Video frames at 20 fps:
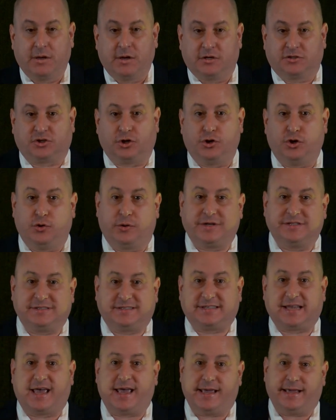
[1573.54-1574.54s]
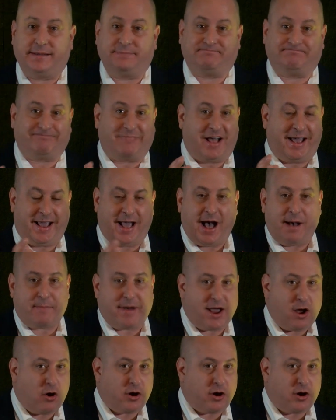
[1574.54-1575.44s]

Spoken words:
So you can say, I got my